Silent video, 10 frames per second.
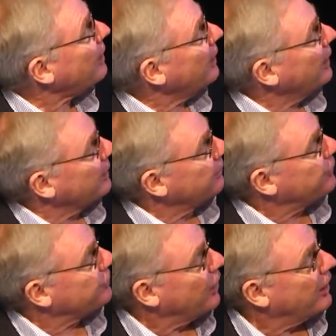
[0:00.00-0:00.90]
And for
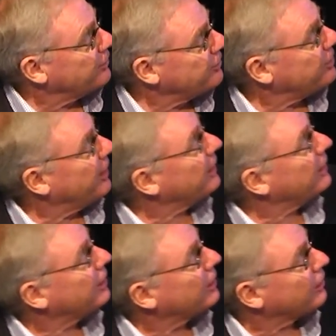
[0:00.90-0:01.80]
science,
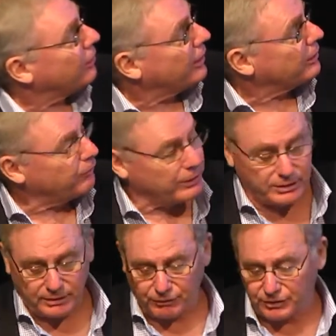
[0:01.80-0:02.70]
tech,
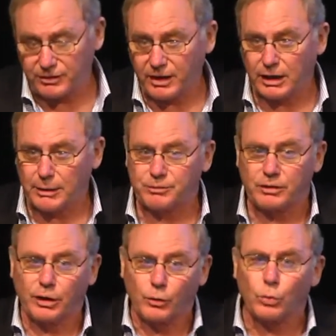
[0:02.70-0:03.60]
crowdfunding for startups,
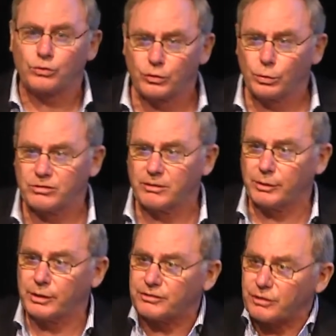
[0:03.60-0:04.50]
all sorts of
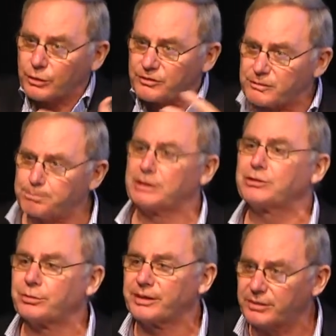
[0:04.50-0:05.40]
areas. So it's
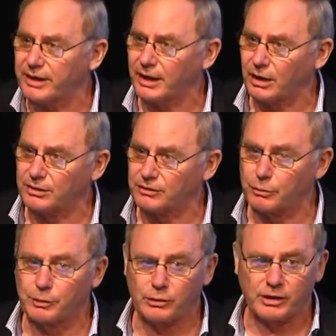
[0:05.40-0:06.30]
splintering down. And so
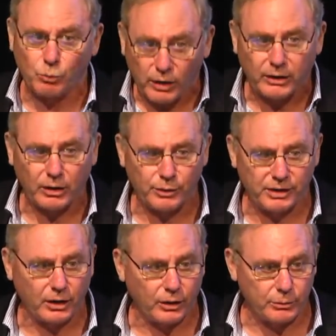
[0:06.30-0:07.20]
we're looking, where are we
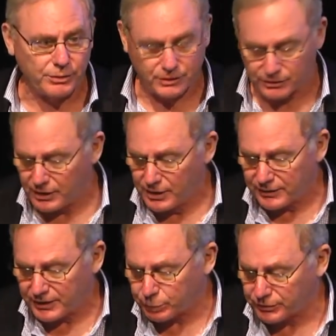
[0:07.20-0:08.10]
going with this?
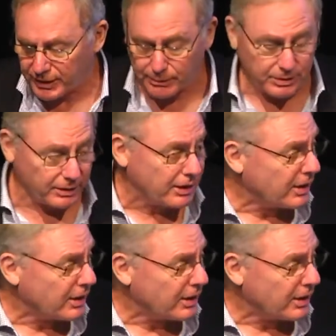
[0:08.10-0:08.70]
That's what's happening.